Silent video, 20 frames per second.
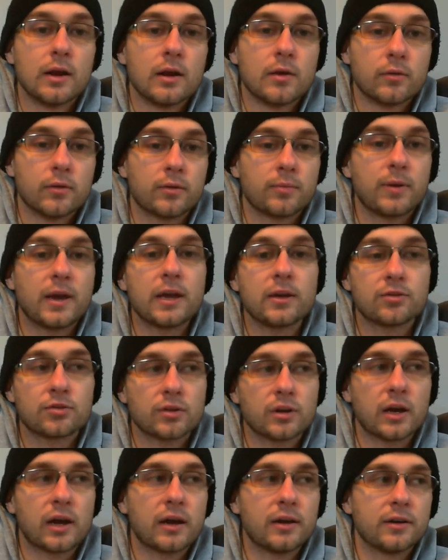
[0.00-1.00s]
With
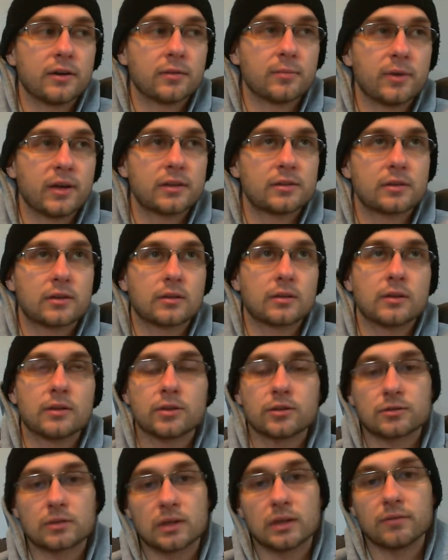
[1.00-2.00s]
Patreon, you're basically
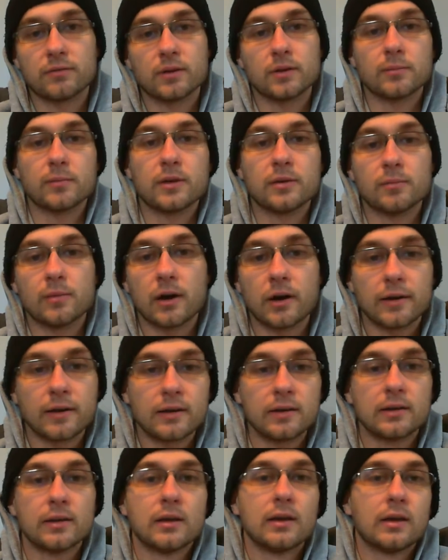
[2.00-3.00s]
just giving me
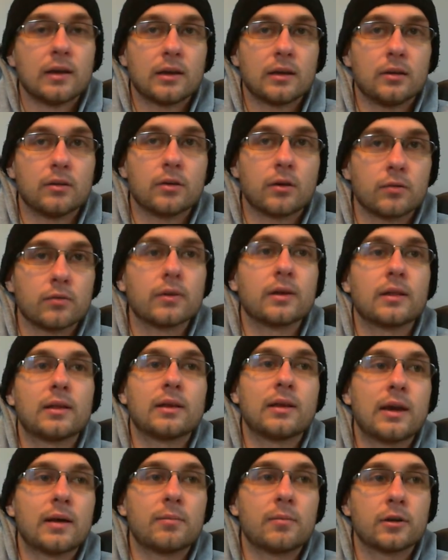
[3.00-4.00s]
money, and you don't really
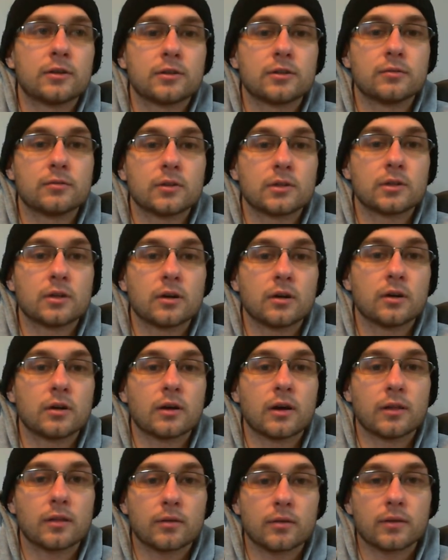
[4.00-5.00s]
get much in return
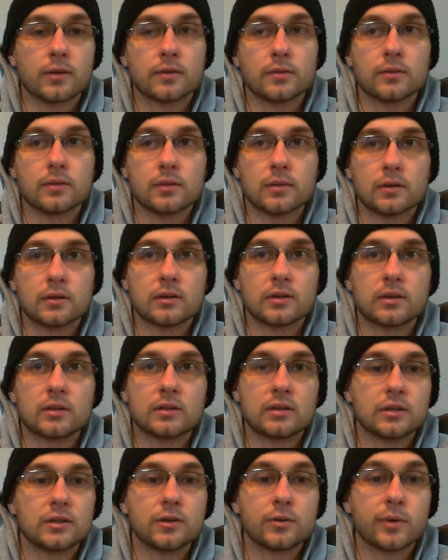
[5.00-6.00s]
other than the
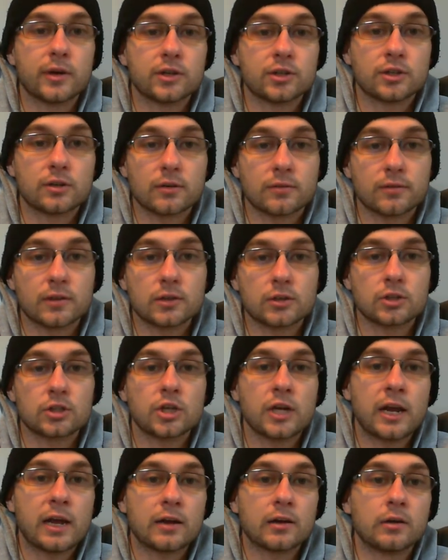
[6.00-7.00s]
continuation of this
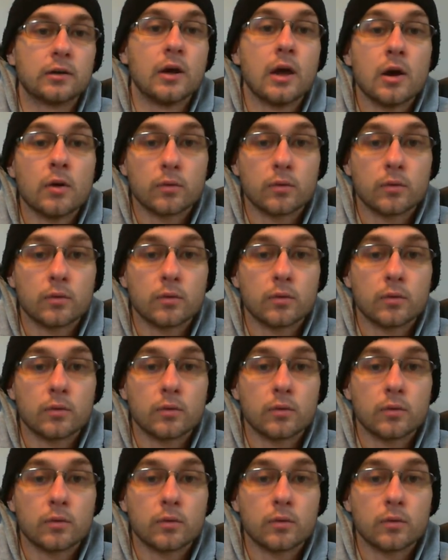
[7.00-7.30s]
channel.